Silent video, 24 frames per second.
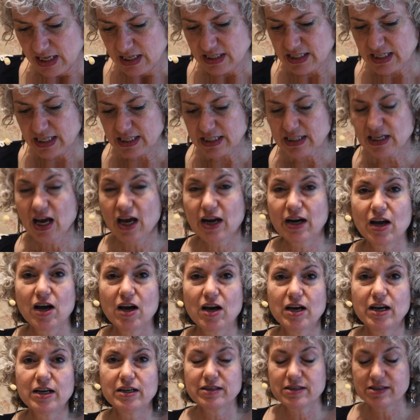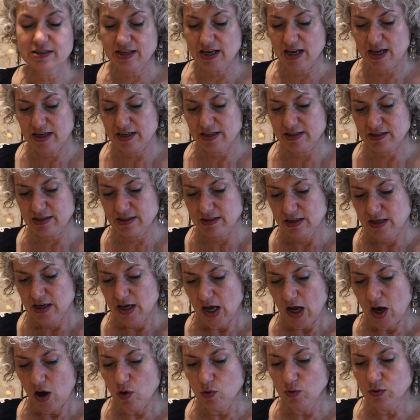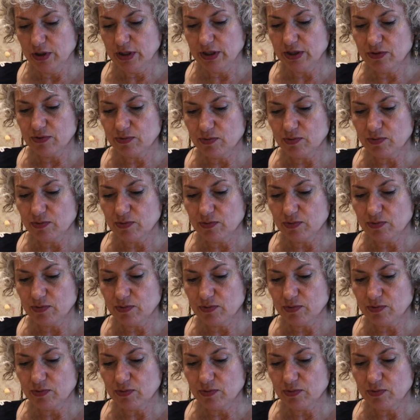Thich Nhat Hanh says, only